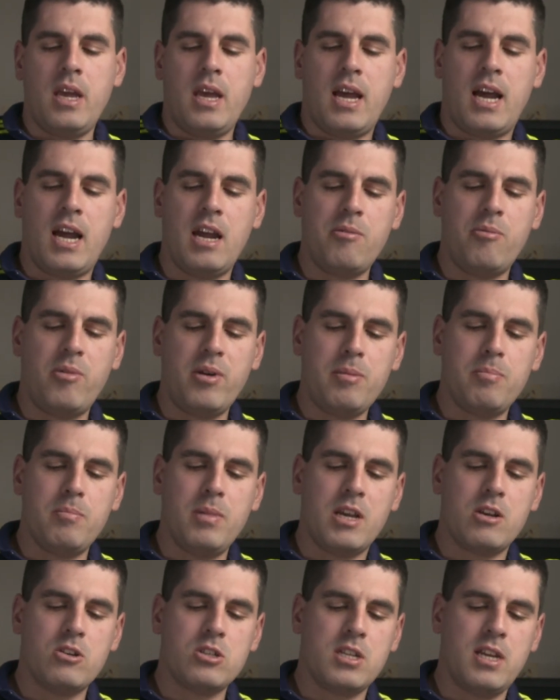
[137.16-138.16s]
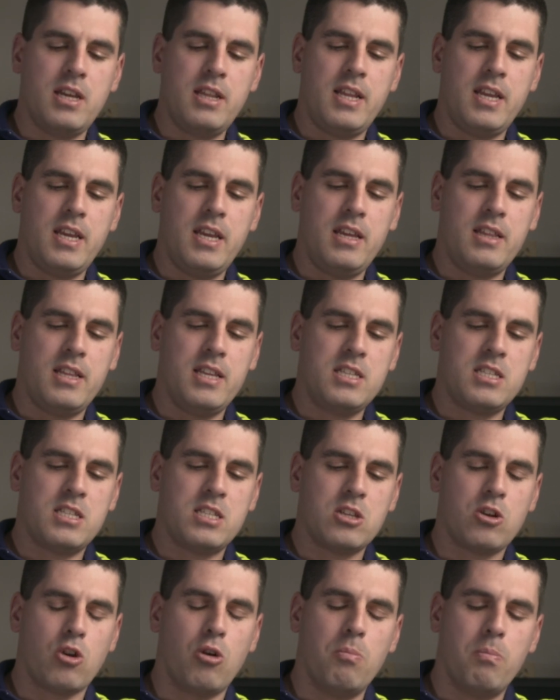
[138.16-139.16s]
Hybrid because it
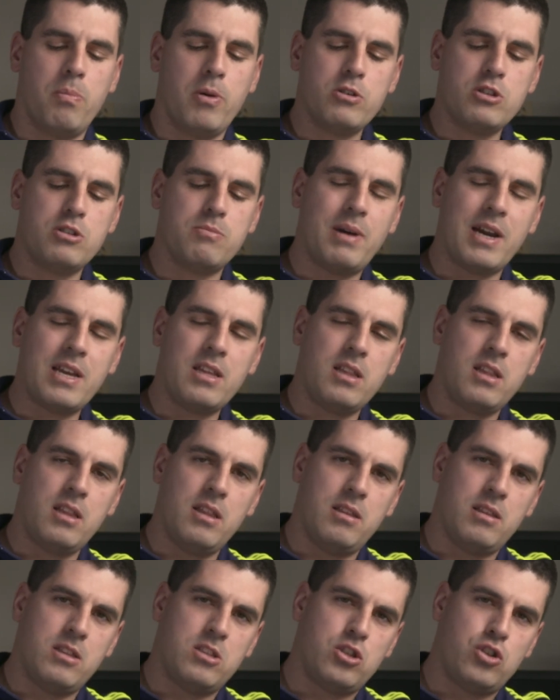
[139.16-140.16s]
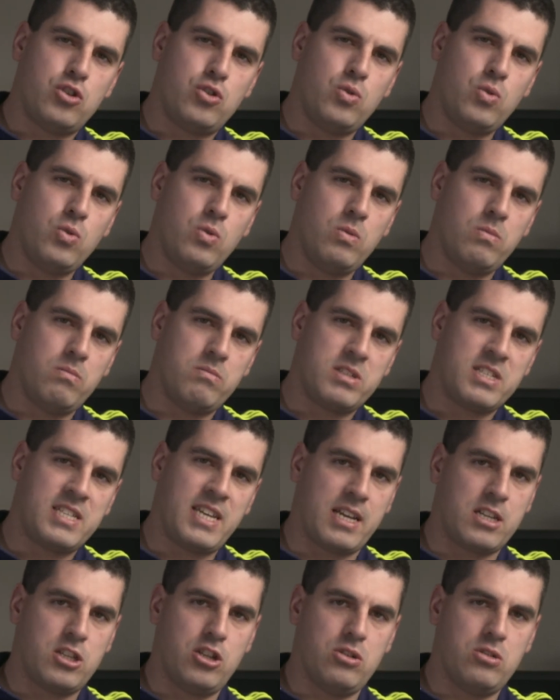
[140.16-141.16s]
is composed by two
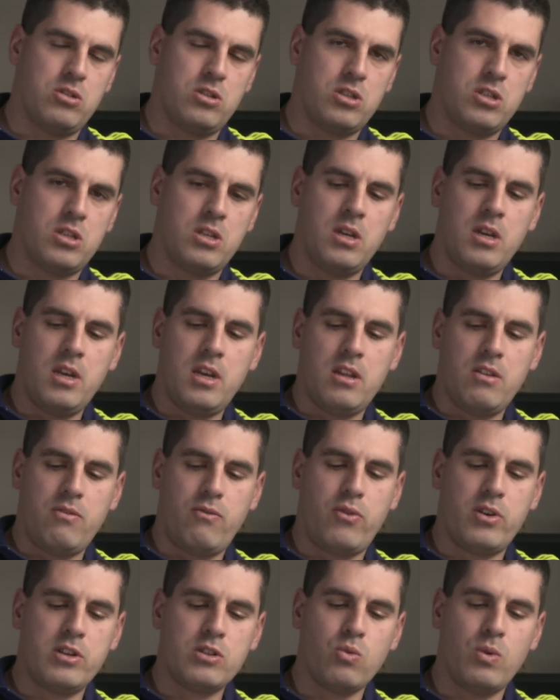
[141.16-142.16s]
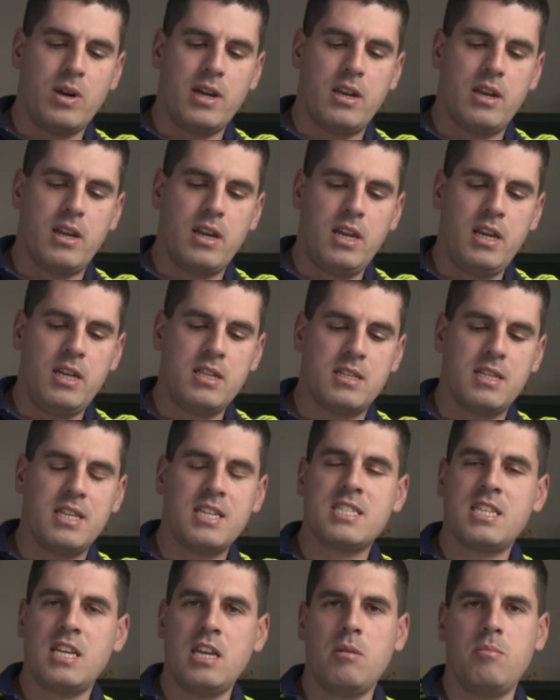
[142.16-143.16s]
sections. First one is the
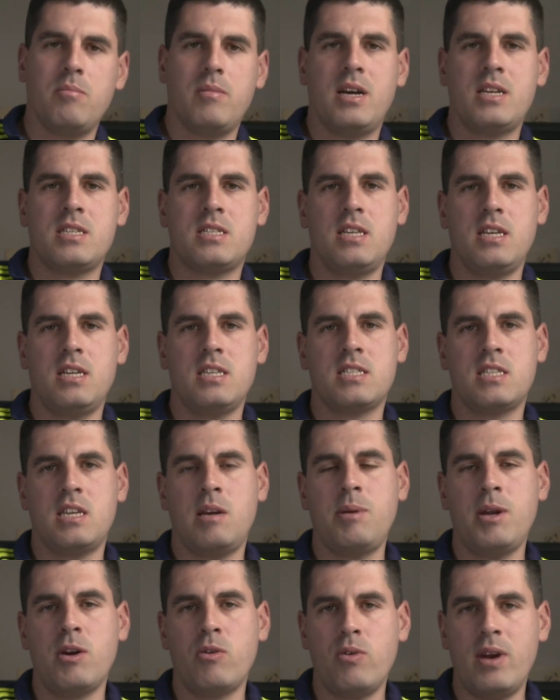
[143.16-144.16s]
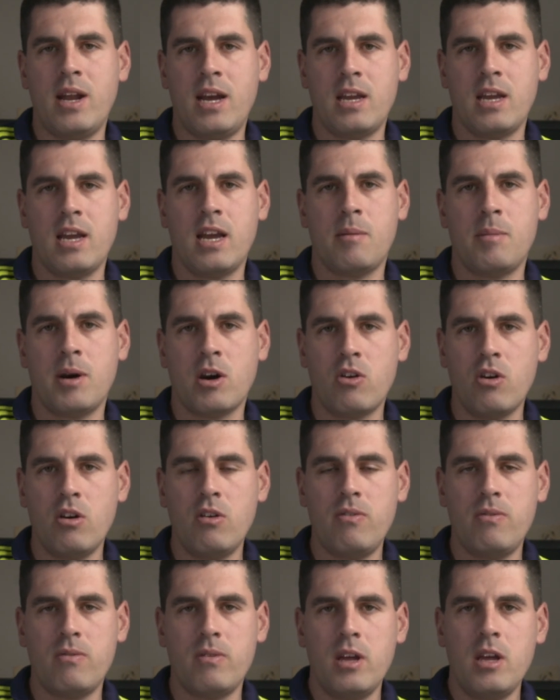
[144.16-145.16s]
same as the 709 gamma
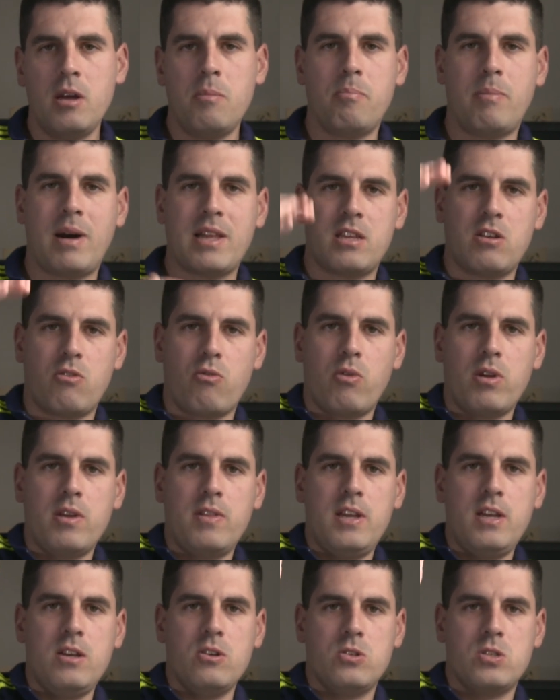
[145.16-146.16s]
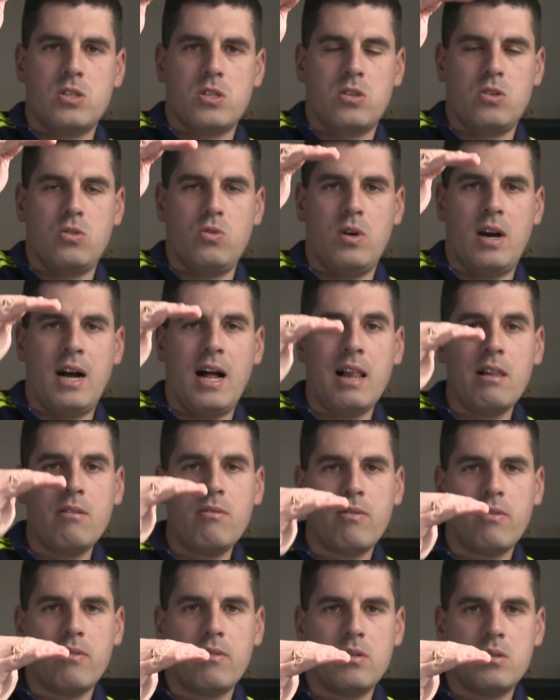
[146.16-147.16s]
curve, but reduced to half,
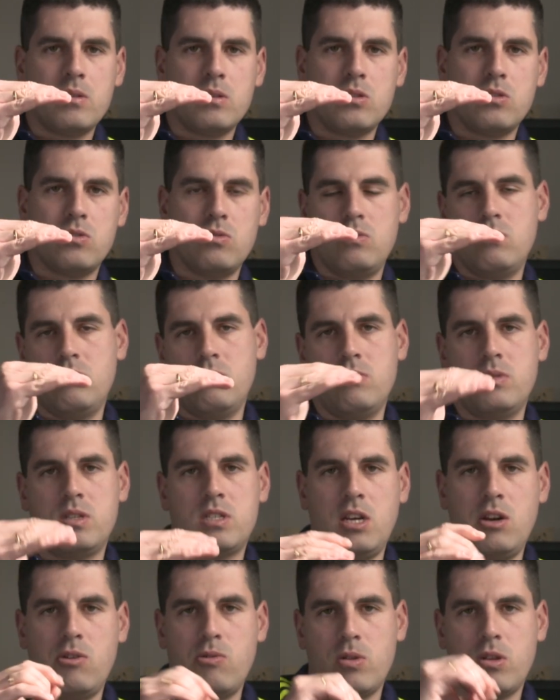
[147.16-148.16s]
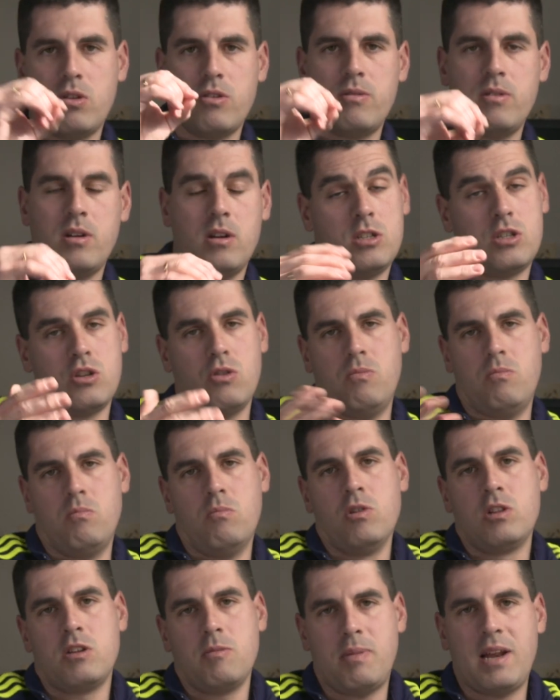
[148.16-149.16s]
to 0, so
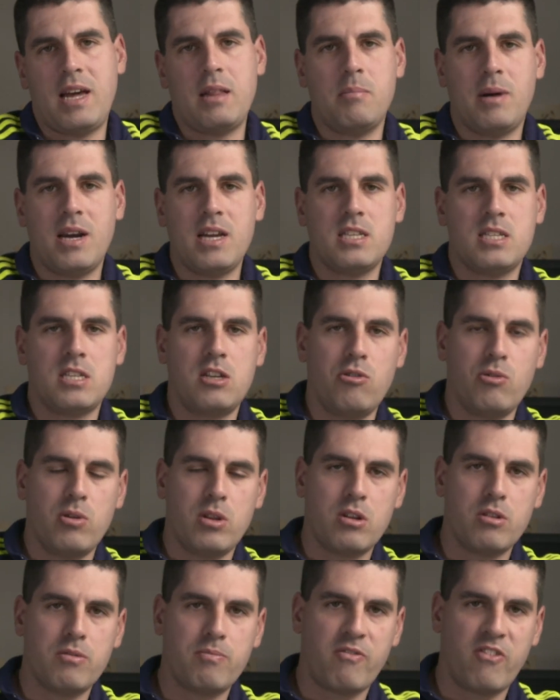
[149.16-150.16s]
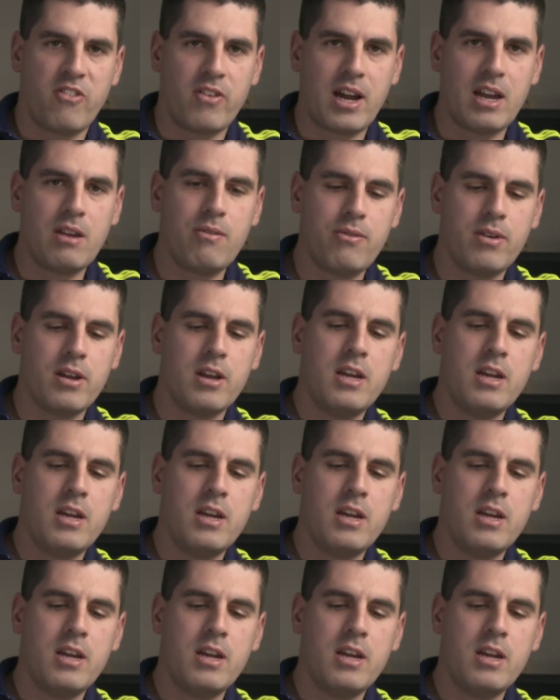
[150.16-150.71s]
multiplied by 0.5,